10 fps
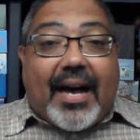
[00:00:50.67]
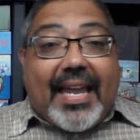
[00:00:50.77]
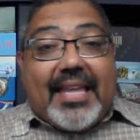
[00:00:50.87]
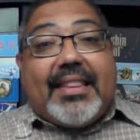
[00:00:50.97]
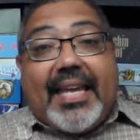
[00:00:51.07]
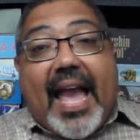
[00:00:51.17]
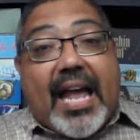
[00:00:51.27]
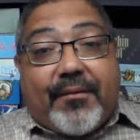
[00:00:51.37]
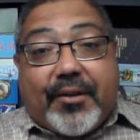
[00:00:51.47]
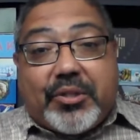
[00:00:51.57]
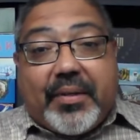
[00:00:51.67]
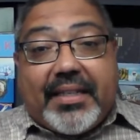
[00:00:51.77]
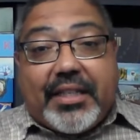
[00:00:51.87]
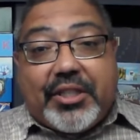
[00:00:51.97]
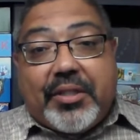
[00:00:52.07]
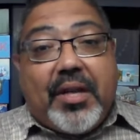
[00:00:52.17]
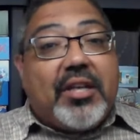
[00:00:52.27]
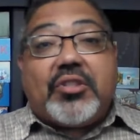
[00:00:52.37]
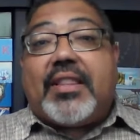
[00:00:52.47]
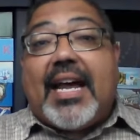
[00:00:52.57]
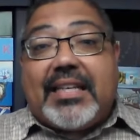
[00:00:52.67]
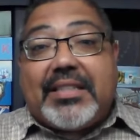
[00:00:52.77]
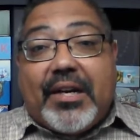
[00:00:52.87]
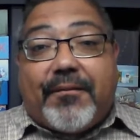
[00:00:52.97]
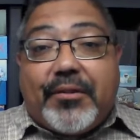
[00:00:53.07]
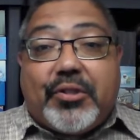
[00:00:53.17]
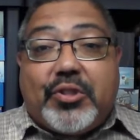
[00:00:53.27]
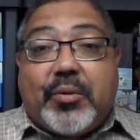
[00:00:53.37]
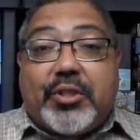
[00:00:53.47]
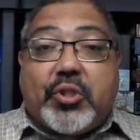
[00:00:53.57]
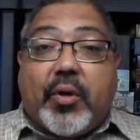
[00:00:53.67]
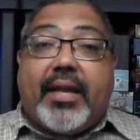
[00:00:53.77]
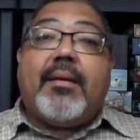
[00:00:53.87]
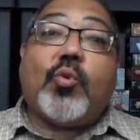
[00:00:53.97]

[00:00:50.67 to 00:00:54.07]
in the Anniversary Edition, so that is there for you to enjoy.